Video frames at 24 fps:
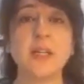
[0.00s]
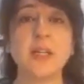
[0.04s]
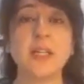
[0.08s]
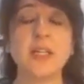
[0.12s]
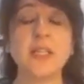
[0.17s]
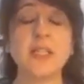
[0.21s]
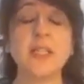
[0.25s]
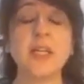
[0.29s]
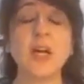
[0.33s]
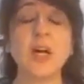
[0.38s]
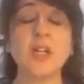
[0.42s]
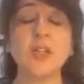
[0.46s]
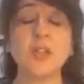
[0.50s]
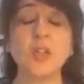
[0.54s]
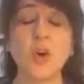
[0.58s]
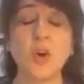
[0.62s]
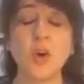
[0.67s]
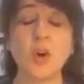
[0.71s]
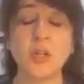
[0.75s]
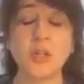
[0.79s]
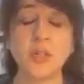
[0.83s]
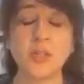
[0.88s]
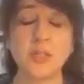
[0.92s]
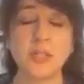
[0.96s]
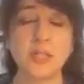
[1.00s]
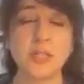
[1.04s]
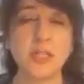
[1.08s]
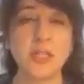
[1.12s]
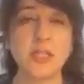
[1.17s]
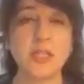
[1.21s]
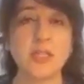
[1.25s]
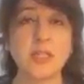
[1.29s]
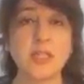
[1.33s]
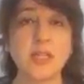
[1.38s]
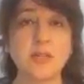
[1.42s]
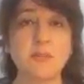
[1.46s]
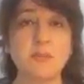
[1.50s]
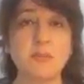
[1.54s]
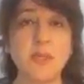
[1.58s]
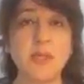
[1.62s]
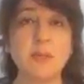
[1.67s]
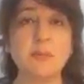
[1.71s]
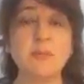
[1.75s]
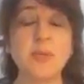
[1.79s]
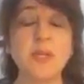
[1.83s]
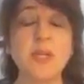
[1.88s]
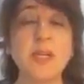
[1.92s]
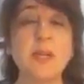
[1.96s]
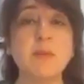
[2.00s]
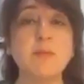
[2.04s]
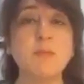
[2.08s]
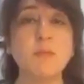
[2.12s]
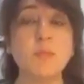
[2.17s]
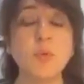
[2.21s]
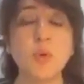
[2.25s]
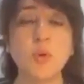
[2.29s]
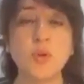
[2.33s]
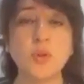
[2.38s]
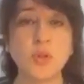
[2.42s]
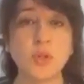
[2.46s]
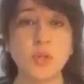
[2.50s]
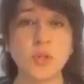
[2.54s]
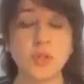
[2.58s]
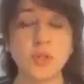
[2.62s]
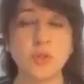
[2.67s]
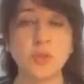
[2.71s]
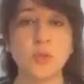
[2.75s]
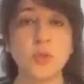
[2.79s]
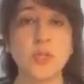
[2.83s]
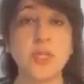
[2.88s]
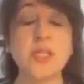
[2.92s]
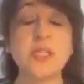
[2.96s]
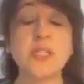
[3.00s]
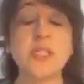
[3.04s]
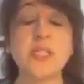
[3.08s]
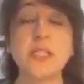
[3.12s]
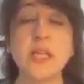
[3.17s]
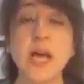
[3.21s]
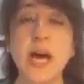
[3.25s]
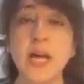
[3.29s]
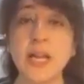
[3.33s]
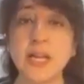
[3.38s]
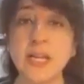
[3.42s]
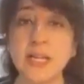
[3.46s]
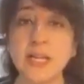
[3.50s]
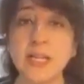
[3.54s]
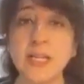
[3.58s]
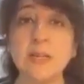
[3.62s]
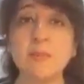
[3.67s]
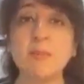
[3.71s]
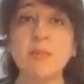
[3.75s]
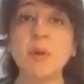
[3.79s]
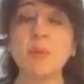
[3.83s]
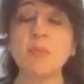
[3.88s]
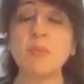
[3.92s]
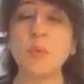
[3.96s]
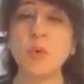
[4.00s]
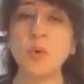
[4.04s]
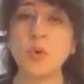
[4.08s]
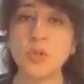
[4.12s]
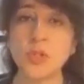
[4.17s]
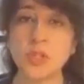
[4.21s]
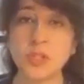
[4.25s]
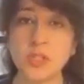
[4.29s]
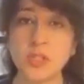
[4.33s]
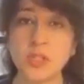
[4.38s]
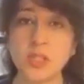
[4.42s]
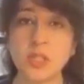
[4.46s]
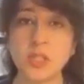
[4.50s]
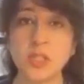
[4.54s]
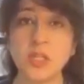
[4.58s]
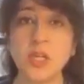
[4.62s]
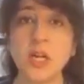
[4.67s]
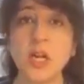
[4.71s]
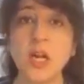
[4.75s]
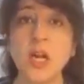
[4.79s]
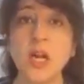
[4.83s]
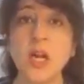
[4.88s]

the authority that people impose on you is directly proportional